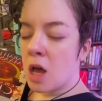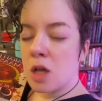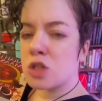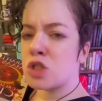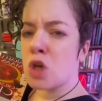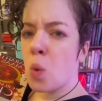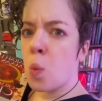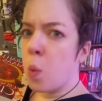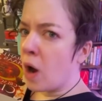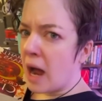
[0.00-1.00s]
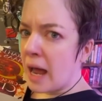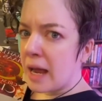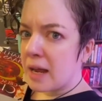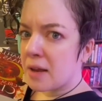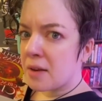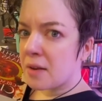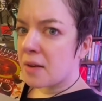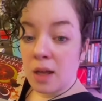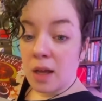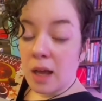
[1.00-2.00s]
So why?
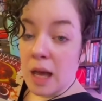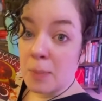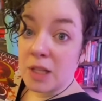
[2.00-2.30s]
And